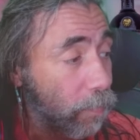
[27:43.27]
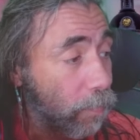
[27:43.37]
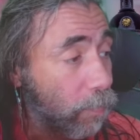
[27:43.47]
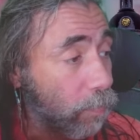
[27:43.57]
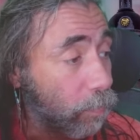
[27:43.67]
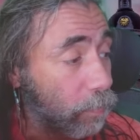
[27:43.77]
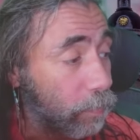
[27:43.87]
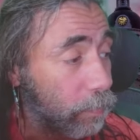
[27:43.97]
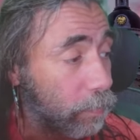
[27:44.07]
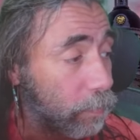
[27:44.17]

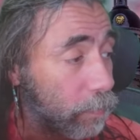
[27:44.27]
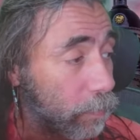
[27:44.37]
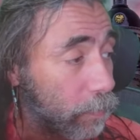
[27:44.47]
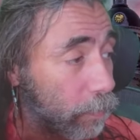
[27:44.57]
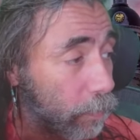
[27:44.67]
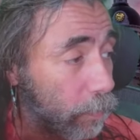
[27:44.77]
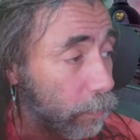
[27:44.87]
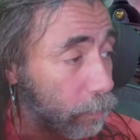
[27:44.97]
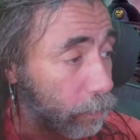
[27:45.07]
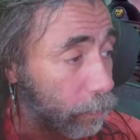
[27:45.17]

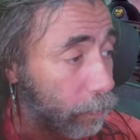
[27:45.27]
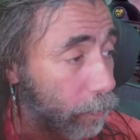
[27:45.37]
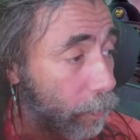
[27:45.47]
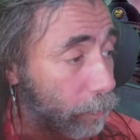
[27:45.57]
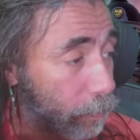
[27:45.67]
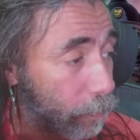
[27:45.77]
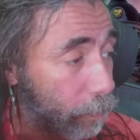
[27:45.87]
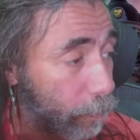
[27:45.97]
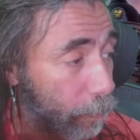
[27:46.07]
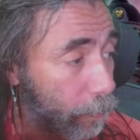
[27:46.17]

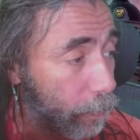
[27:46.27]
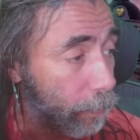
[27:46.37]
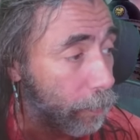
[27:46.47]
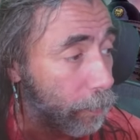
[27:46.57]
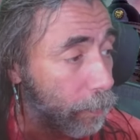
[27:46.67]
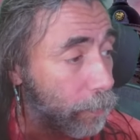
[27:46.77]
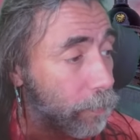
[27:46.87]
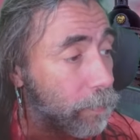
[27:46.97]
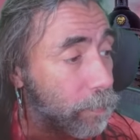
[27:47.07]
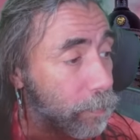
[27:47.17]

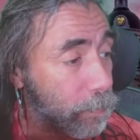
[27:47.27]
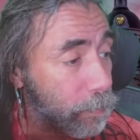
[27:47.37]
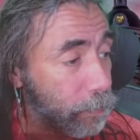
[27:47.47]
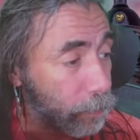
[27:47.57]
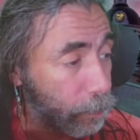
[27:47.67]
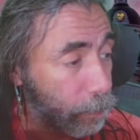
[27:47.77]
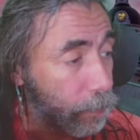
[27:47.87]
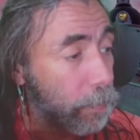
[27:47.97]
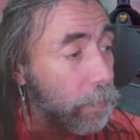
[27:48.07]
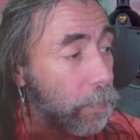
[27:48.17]

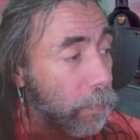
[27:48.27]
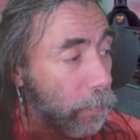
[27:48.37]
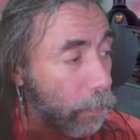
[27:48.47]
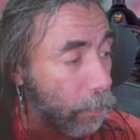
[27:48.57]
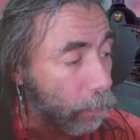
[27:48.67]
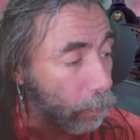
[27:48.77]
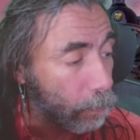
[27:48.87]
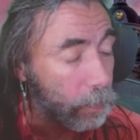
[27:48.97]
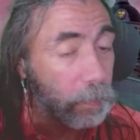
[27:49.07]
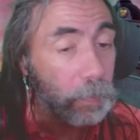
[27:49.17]

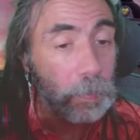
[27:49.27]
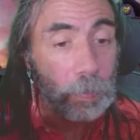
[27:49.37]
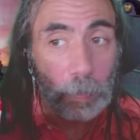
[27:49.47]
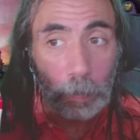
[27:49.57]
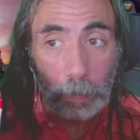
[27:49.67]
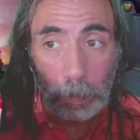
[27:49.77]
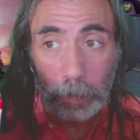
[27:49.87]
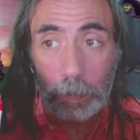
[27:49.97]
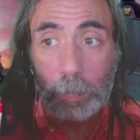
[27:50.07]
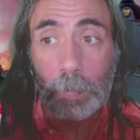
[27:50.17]

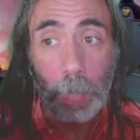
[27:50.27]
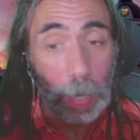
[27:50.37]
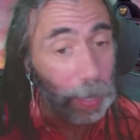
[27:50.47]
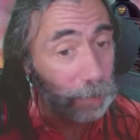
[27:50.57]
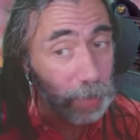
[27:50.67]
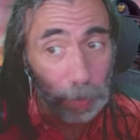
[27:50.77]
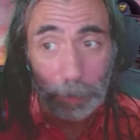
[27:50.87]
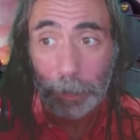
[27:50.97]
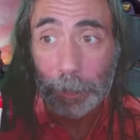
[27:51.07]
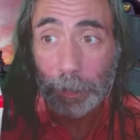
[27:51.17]
(not speaking)